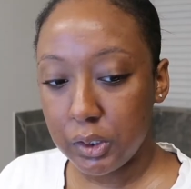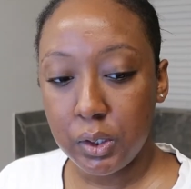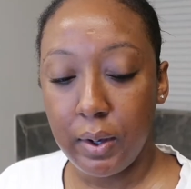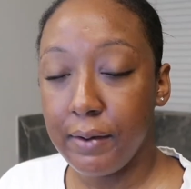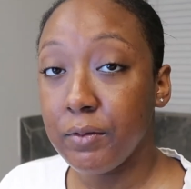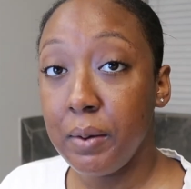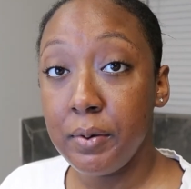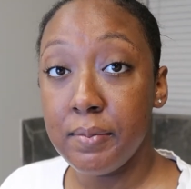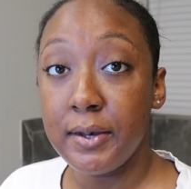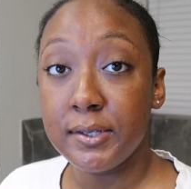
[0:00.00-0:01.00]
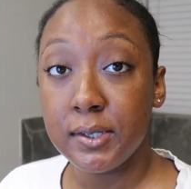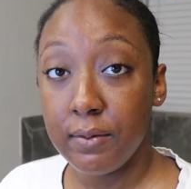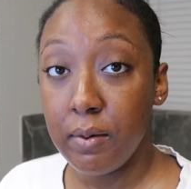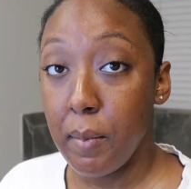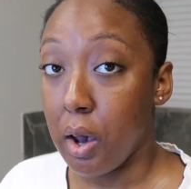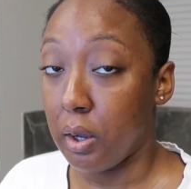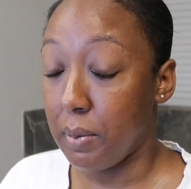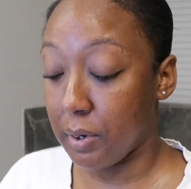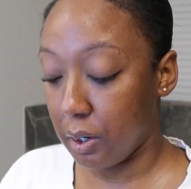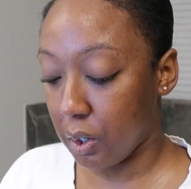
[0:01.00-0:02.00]
So after I put my serum on,
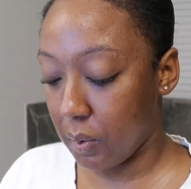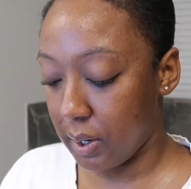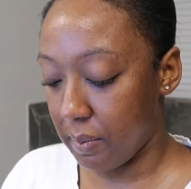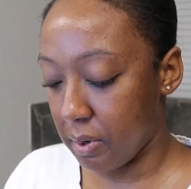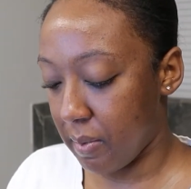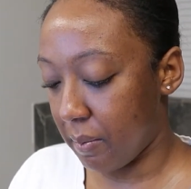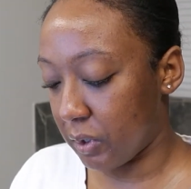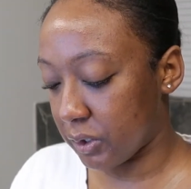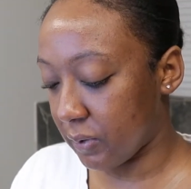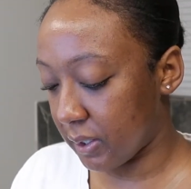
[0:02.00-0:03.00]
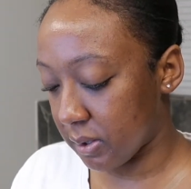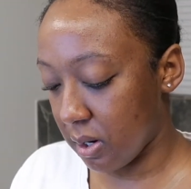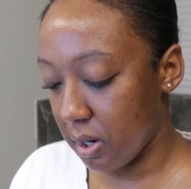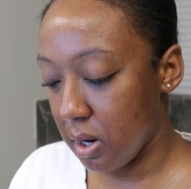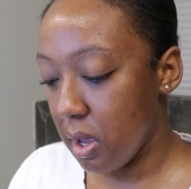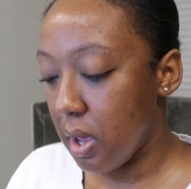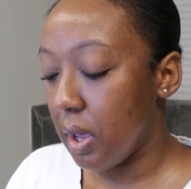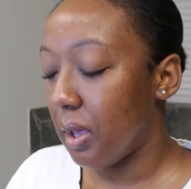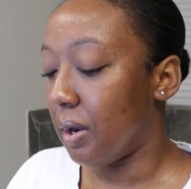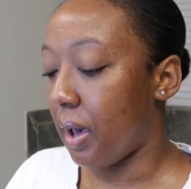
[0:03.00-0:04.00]
I'm gonna go ahead and put my moisturizer on.
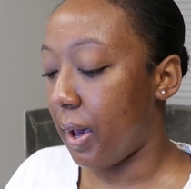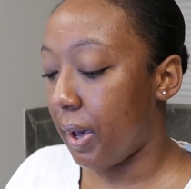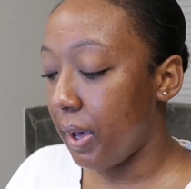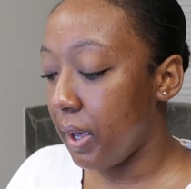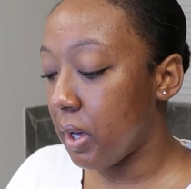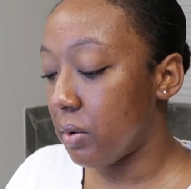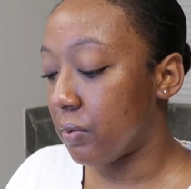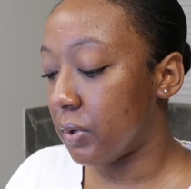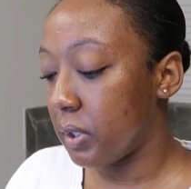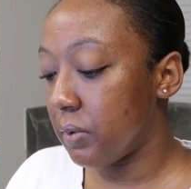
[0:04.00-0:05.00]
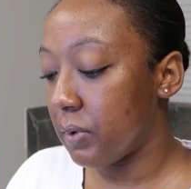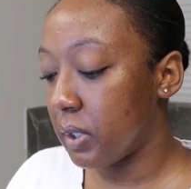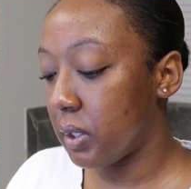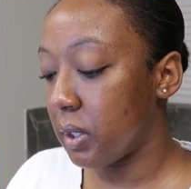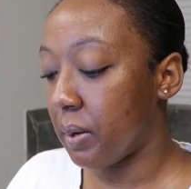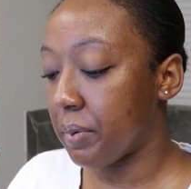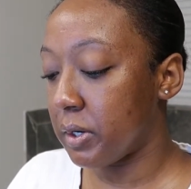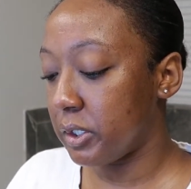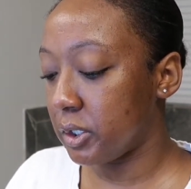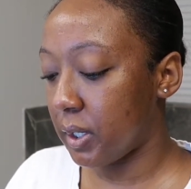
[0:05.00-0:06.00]
And I really, really
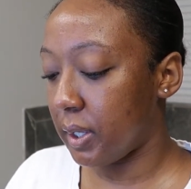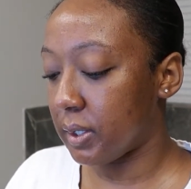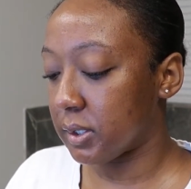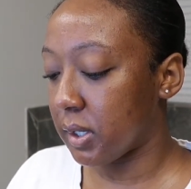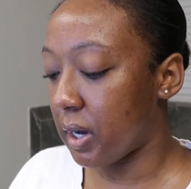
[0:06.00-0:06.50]
appreciate the